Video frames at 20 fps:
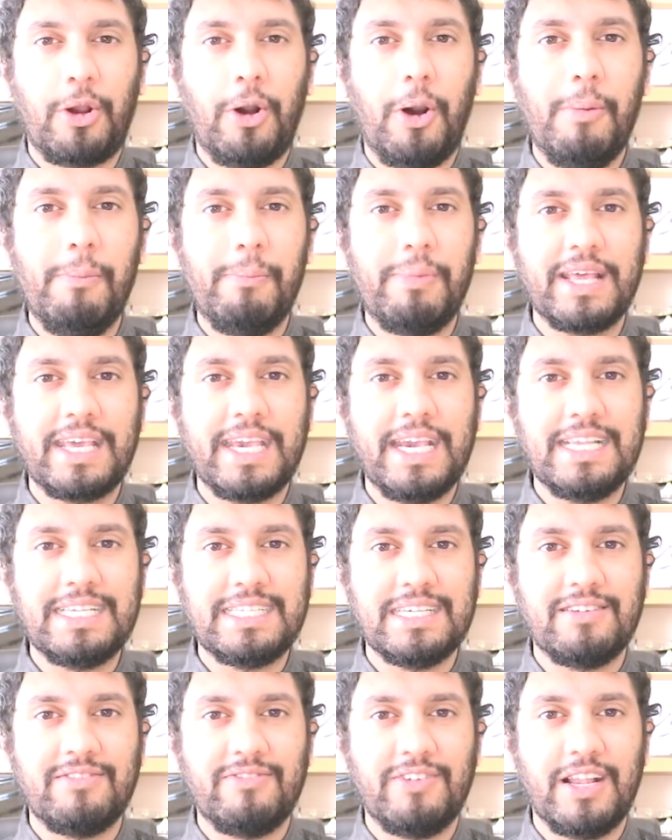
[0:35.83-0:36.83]

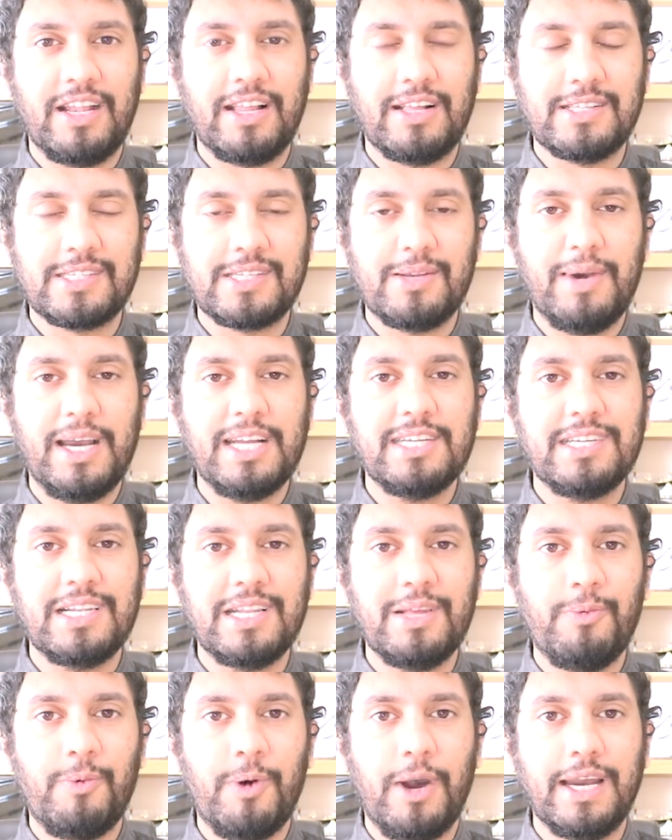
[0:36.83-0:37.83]
complicated villain. So
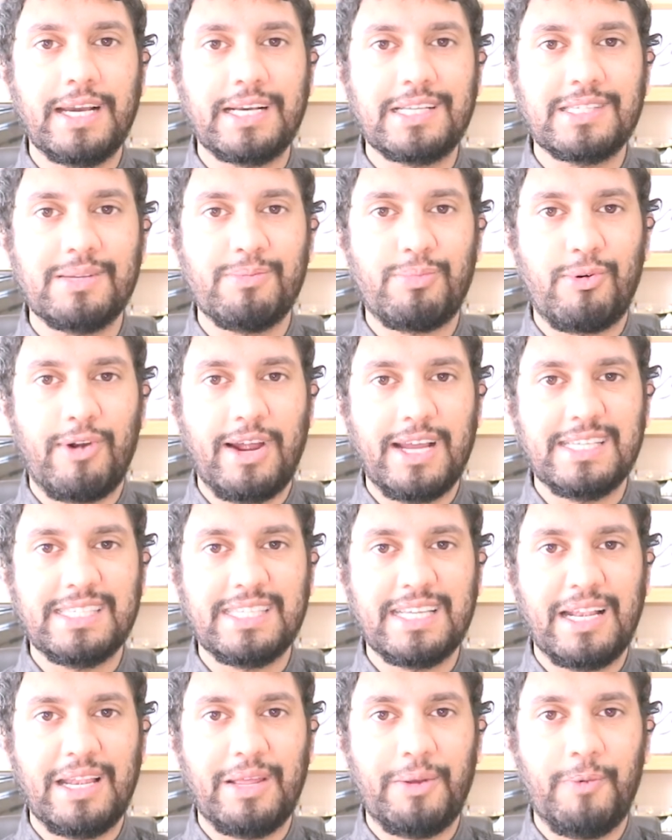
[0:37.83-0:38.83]
actually works
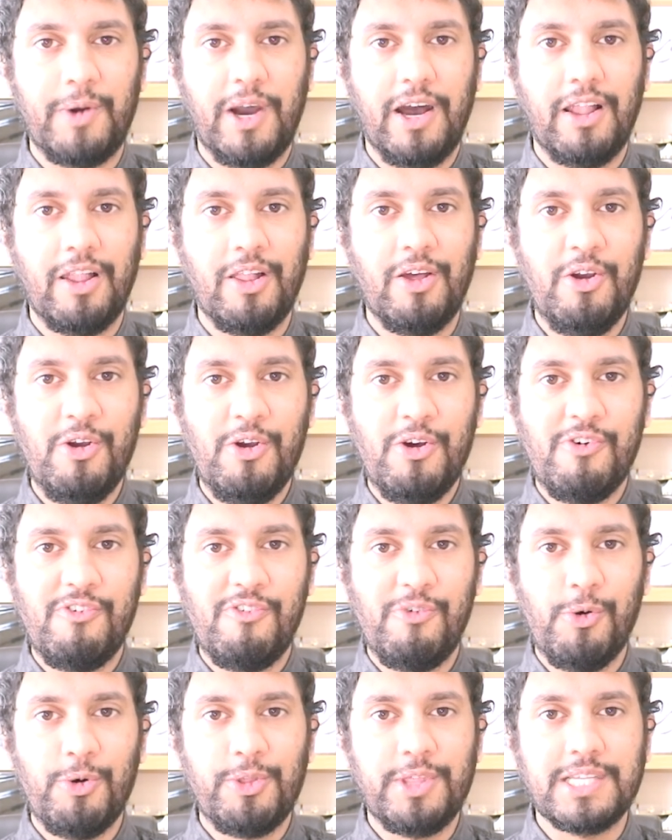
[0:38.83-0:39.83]
surprisingly well
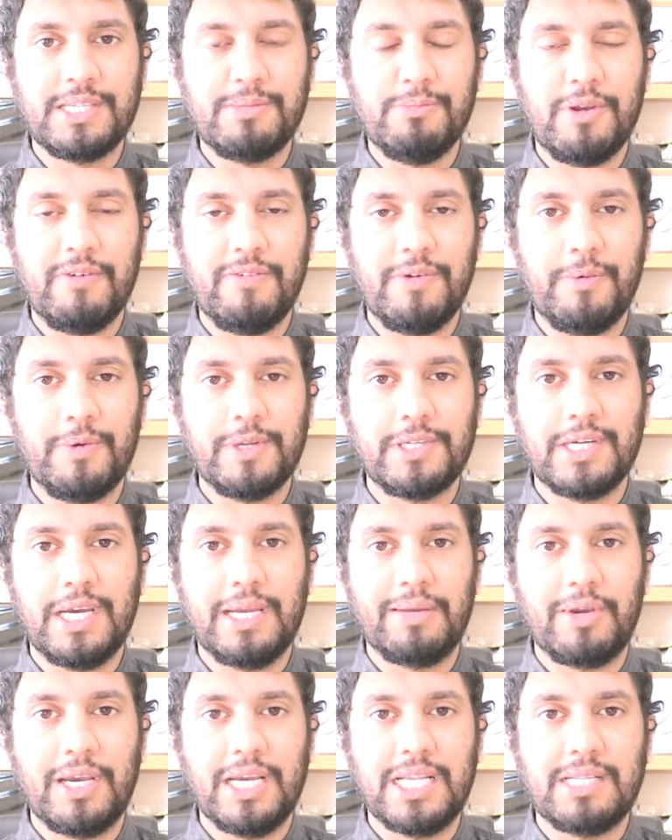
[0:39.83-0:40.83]
for this movie, which
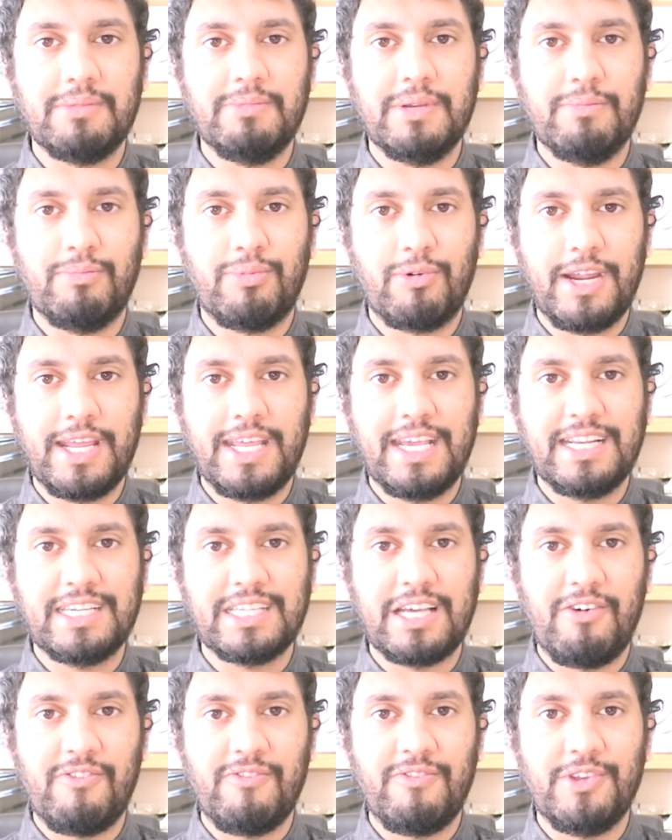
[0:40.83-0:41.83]
I'm going to be breaking
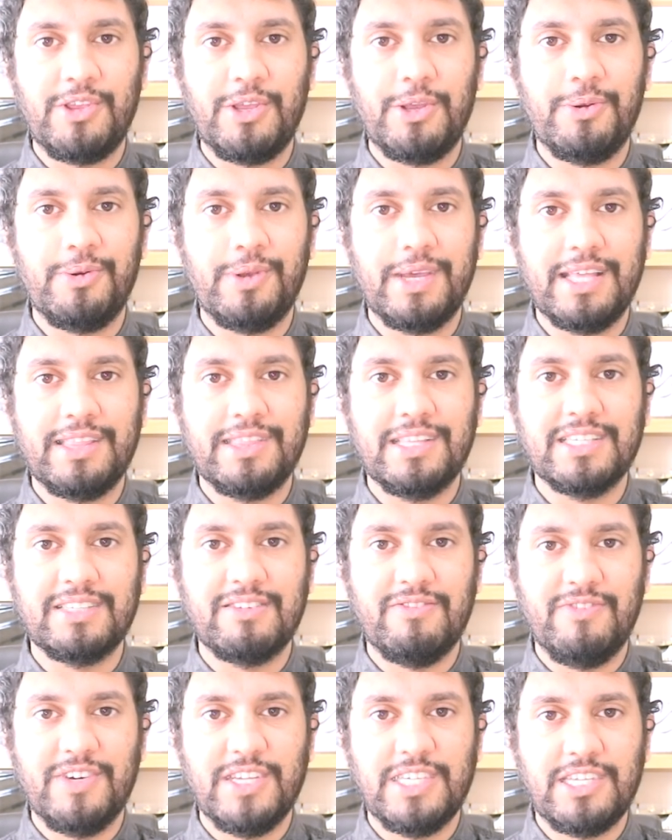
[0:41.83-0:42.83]
down for you in this
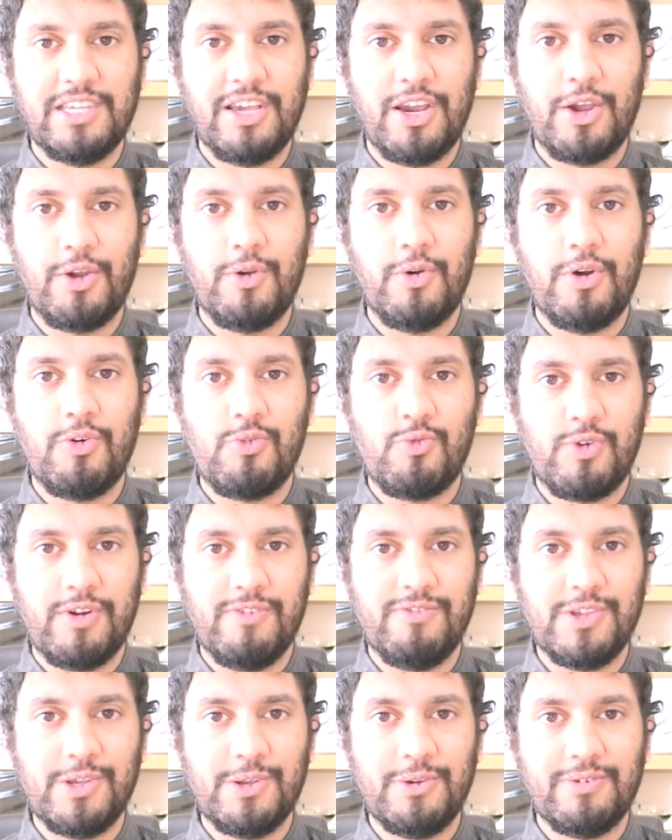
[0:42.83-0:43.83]
video
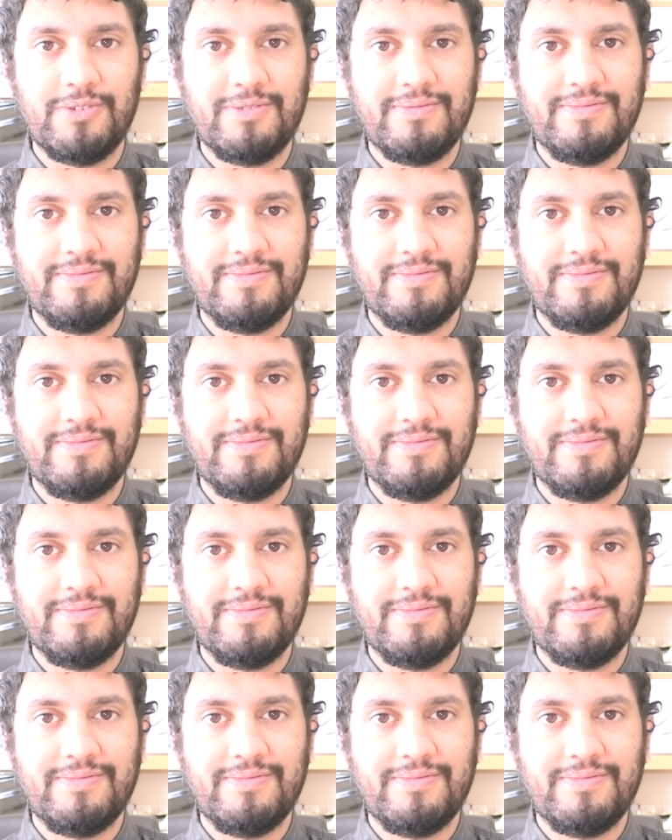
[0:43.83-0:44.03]
review.